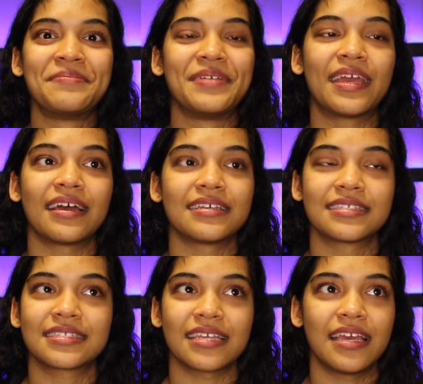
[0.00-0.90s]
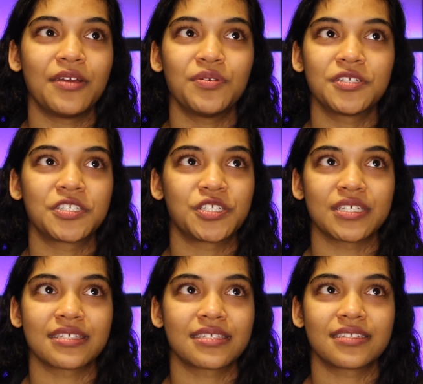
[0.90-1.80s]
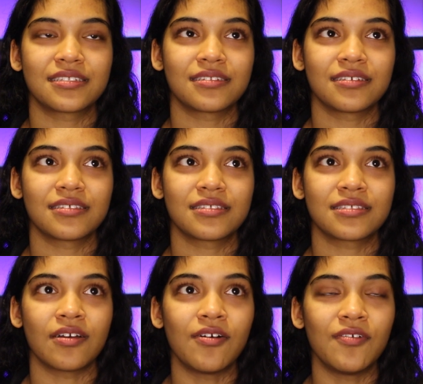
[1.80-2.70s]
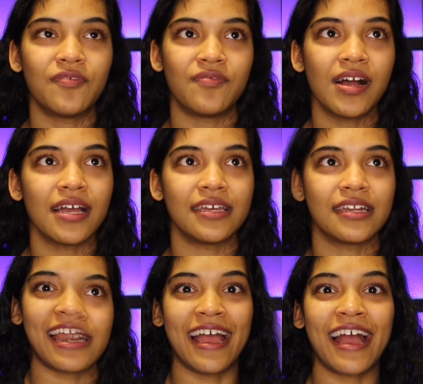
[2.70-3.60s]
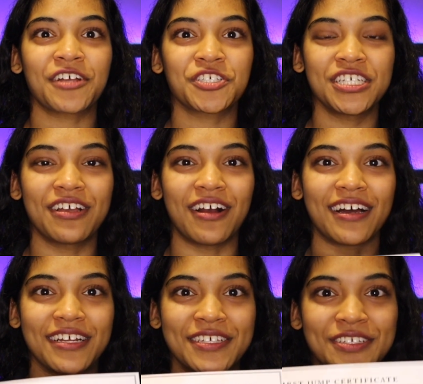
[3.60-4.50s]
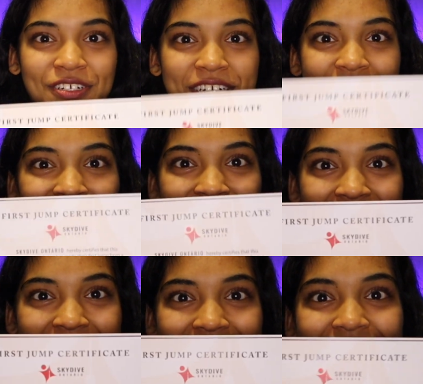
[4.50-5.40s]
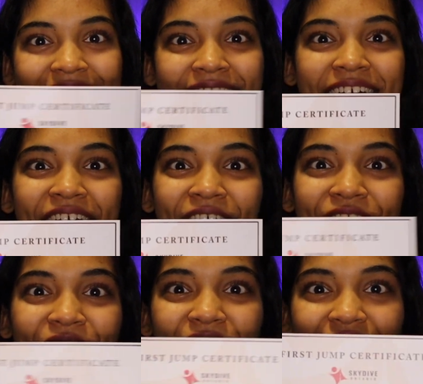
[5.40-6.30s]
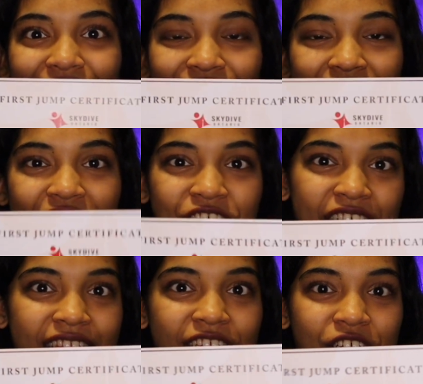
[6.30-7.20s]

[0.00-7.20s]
Because it was just so fun. And I actually got a certificate for finishing the